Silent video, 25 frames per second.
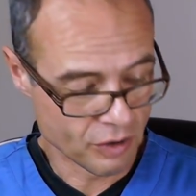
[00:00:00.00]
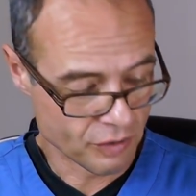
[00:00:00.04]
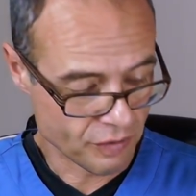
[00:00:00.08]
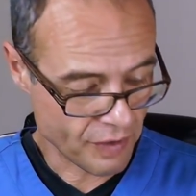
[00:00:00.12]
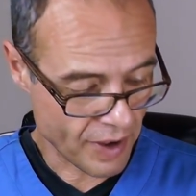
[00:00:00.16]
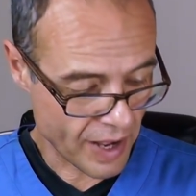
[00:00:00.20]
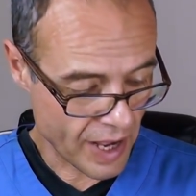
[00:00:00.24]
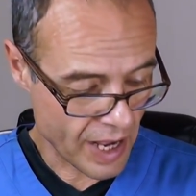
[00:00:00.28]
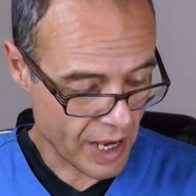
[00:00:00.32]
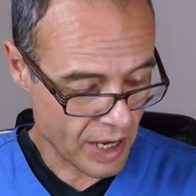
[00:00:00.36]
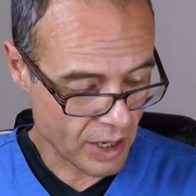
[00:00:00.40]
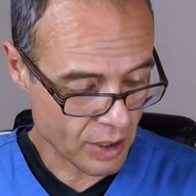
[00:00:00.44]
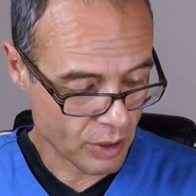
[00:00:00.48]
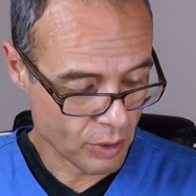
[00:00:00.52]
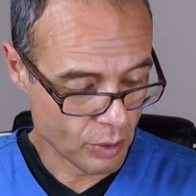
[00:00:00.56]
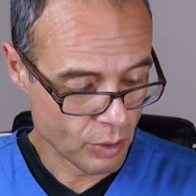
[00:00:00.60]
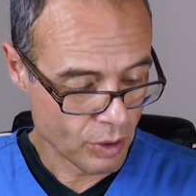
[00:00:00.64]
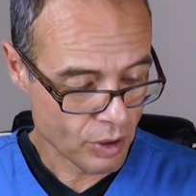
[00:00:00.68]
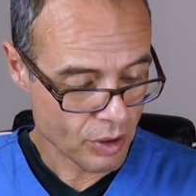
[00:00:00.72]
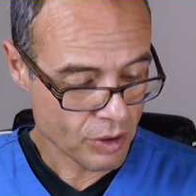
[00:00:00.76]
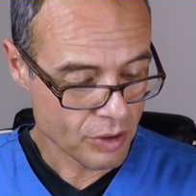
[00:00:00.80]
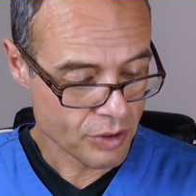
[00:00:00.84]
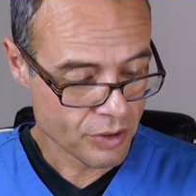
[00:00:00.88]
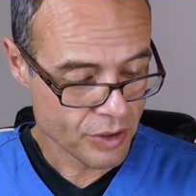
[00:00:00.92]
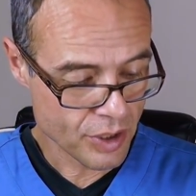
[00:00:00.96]
of
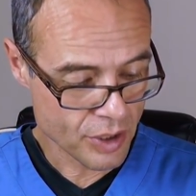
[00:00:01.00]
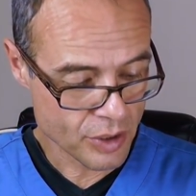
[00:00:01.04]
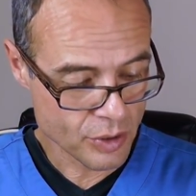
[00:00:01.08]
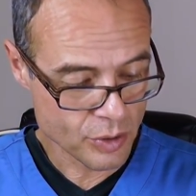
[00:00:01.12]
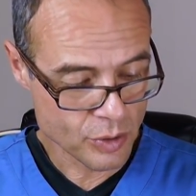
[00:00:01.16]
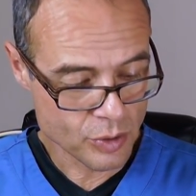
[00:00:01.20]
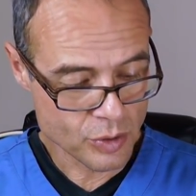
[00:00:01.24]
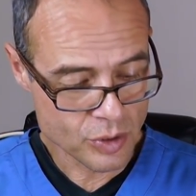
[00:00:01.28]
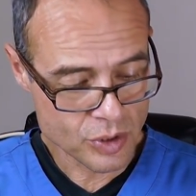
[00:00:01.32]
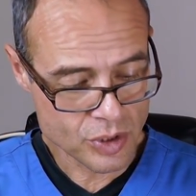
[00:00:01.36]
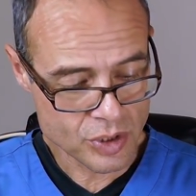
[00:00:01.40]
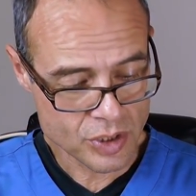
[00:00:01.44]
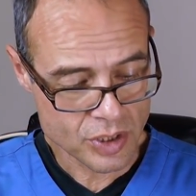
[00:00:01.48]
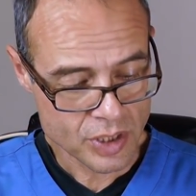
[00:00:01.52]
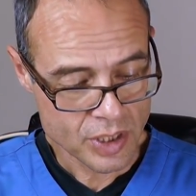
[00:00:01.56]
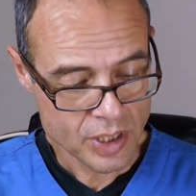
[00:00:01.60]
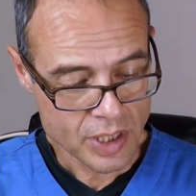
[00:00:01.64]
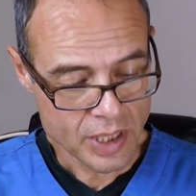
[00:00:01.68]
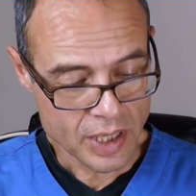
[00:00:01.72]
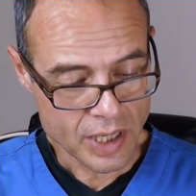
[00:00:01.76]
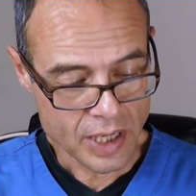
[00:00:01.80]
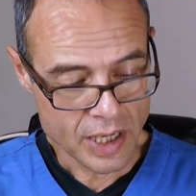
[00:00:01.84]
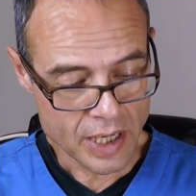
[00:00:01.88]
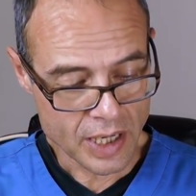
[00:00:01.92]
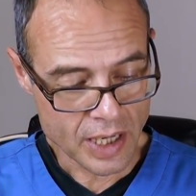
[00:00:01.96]
how those
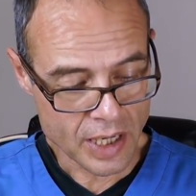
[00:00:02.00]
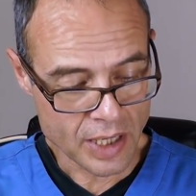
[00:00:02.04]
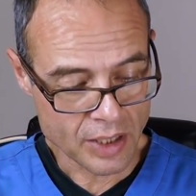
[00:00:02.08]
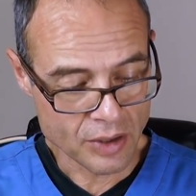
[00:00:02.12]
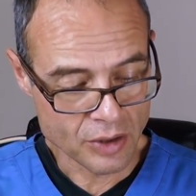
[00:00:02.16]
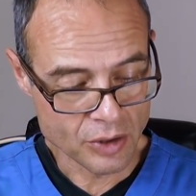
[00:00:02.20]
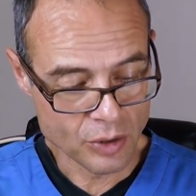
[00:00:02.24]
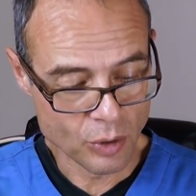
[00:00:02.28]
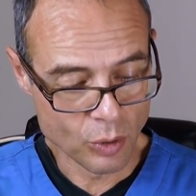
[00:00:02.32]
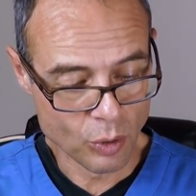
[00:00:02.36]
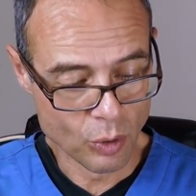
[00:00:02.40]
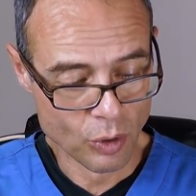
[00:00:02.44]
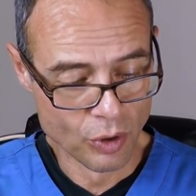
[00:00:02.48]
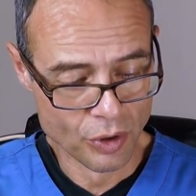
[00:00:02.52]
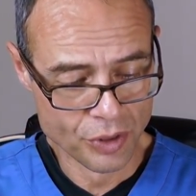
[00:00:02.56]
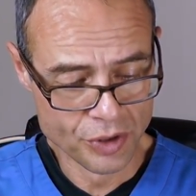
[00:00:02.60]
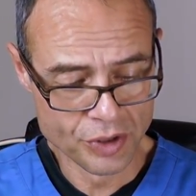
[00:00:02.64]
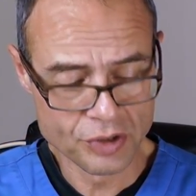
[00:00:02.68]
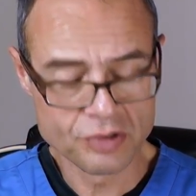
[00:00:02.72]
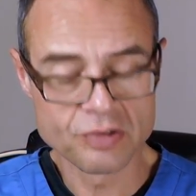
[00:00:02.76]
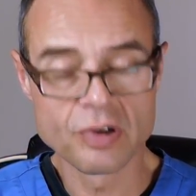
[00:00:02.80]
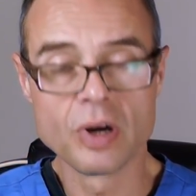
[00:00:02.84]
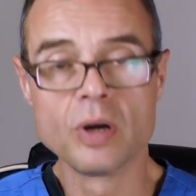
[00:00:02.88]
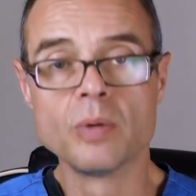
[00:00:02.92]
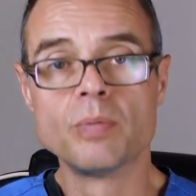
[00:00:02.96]
in the
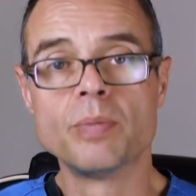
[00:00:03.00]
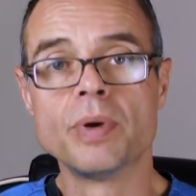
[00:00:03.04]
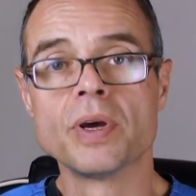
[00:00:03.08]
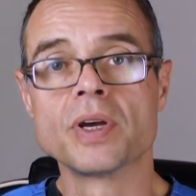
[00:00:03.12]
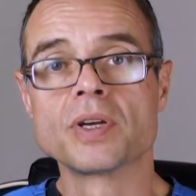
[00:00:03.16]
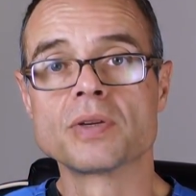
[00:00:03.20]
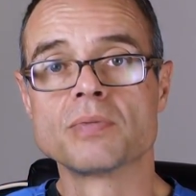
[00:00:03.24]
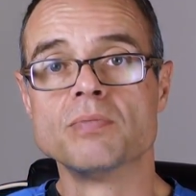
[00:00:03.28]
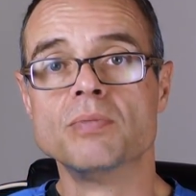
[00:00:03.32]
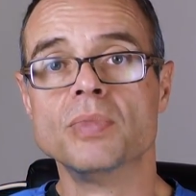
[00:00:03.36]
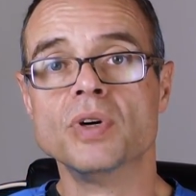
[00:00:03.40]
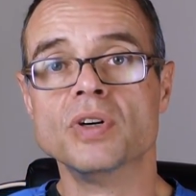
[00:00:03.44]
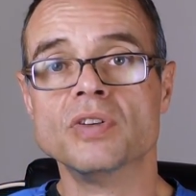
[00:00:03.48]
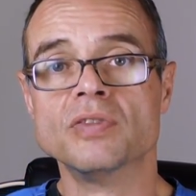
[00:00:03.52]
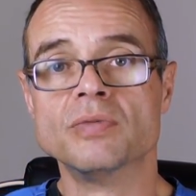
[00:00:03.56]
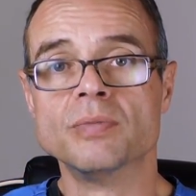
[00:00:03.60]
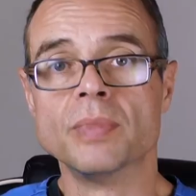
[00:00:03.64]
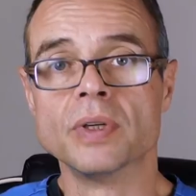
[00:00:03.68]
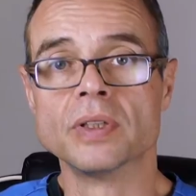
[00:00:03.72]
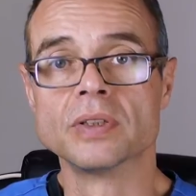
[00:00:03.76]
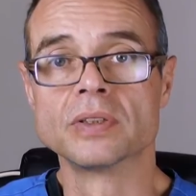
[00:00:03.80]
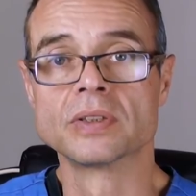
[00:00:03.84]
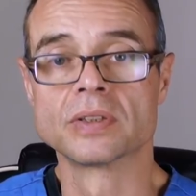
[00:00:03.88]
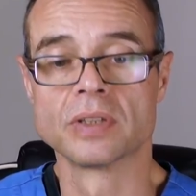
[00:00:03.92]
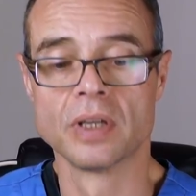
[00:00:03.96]
orthotropics
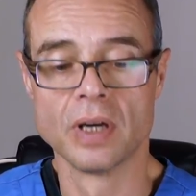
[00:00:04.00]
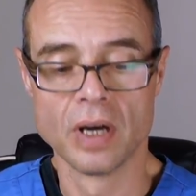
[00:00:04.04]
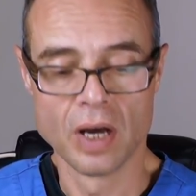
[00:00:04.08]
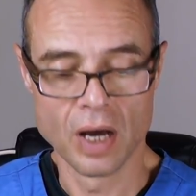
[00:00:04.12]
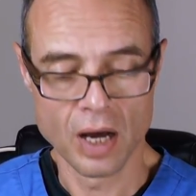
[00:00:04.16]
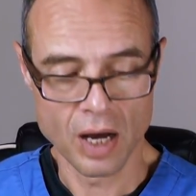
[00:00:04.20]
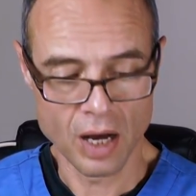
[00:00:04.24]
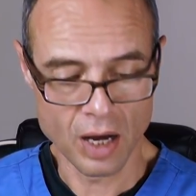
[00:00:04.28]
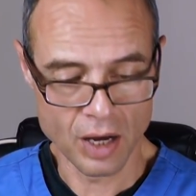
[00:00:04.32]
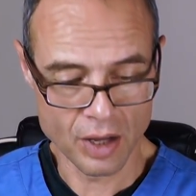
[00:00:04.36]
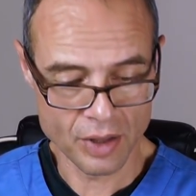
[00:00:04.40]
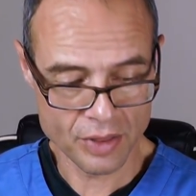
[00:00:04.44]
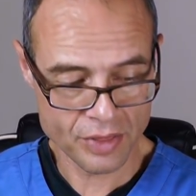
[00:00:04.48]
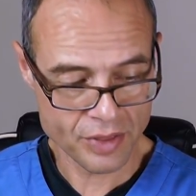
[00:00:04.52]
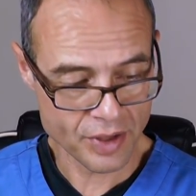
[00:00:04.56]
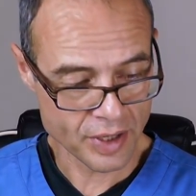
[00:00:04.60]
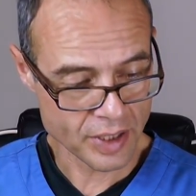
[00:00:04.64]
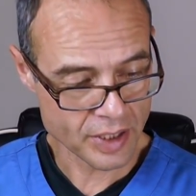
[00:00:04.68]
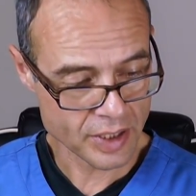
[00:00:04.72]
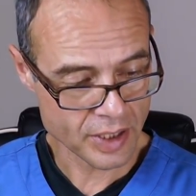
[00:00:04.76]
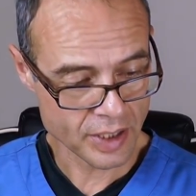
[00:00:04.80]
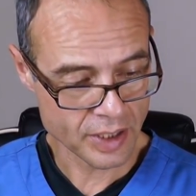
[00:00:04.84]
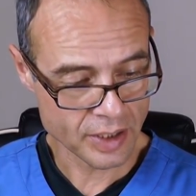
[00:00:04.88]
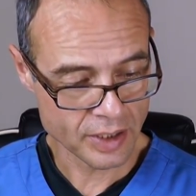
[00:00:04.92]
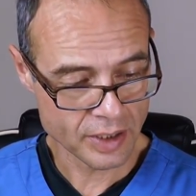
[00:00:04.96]
movement are
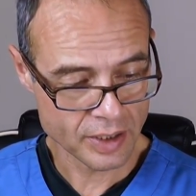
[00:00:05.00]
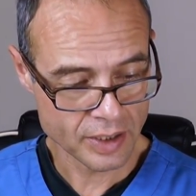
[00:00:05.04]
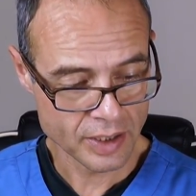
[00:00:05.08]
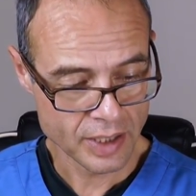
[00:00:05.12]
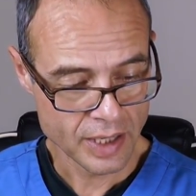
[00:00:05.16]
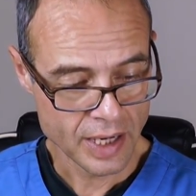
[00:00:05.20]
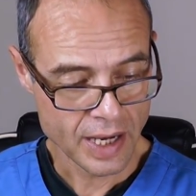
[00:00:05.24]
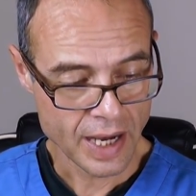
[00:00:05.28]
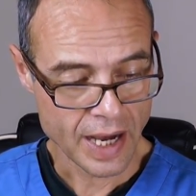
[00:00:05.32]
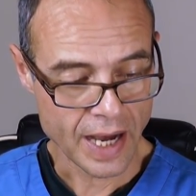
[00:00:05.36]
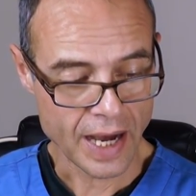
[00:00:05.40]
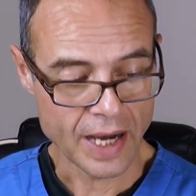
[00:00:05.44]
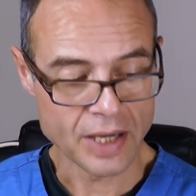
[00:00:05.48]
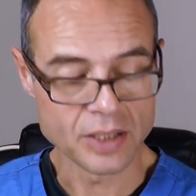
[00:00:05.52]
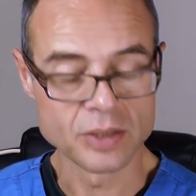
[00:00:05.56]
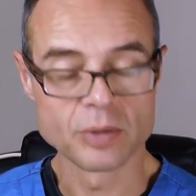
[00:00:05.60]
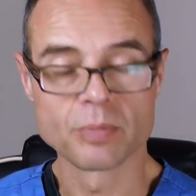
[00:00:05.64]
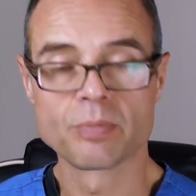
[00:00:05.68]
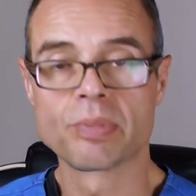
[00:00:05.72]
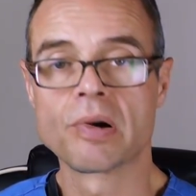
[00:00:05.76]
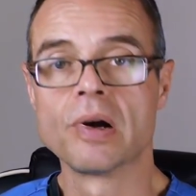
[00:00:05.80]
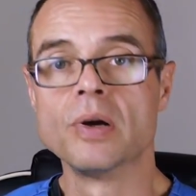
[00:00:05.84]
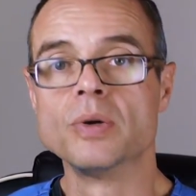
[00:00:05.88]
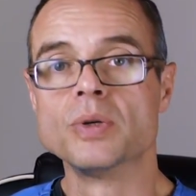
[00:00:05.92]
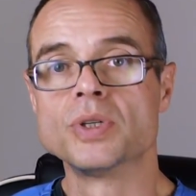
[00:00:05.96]
thinking
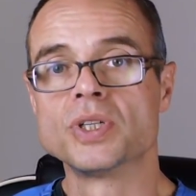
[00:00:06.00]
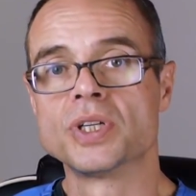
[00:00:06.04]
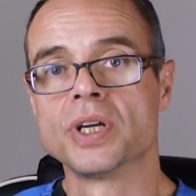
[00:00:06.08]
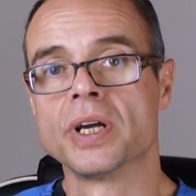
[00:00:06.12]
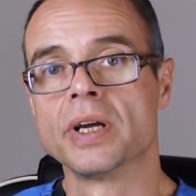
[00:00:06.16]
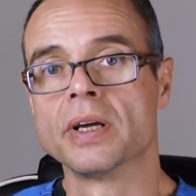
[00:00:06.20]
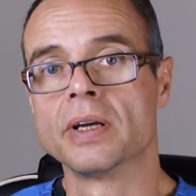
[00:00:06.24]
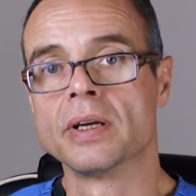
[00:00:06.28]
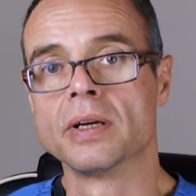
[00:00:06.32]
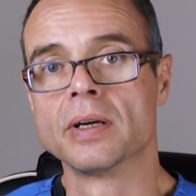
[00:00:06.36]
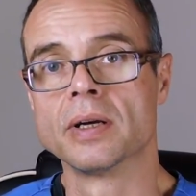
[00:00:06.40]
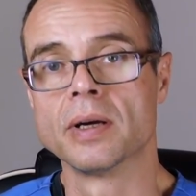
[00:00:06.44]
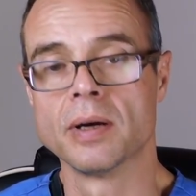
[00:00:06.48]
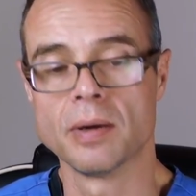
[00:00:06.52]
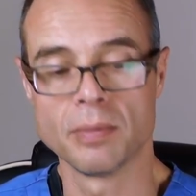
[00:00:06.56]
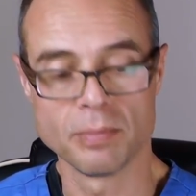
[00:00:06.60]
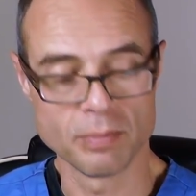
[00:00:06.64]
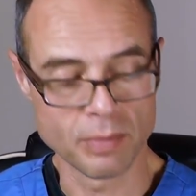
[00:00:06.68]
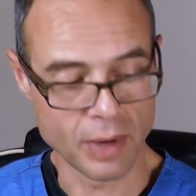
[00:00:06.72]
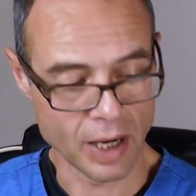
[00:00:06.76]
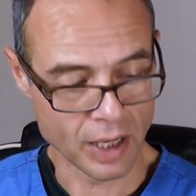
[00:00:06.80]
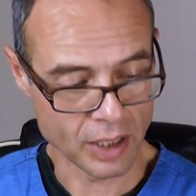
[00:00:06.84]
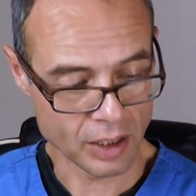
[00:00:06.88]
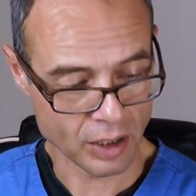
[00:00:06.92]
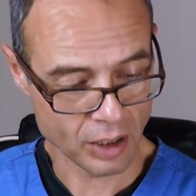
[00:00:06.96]
and approaching
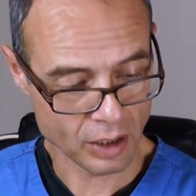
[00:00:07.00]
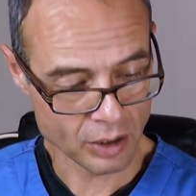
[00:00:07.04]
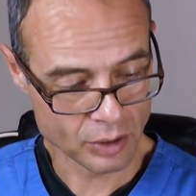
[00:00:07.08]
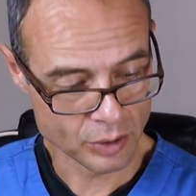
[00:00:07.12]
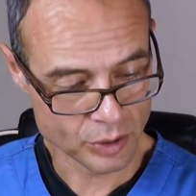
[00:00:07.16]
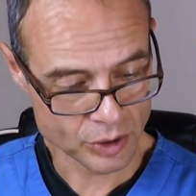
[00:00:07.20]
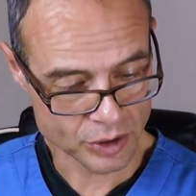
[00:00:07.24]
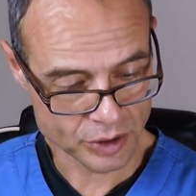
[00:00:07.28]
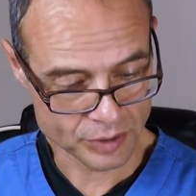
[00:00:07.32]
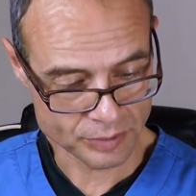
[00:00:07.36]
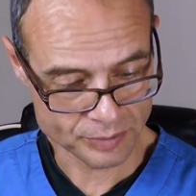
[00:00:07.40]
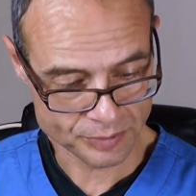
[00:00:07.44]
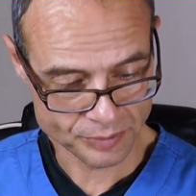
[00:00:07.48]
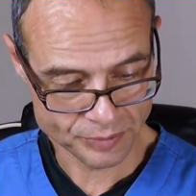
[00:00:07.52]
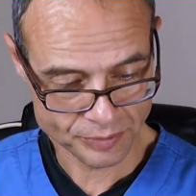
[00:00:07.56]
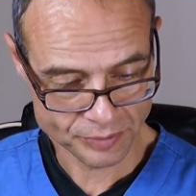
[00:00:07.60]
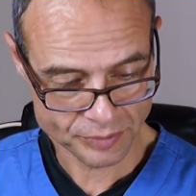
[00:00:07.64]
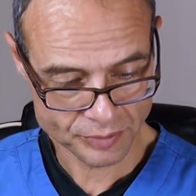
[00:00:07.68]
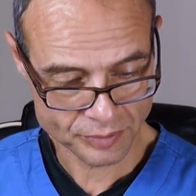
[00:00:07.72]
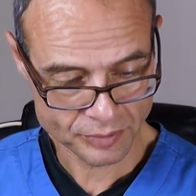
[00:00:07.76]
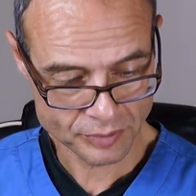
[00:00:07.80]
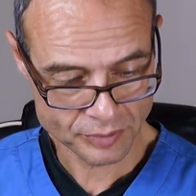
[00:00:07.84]
malocclusion.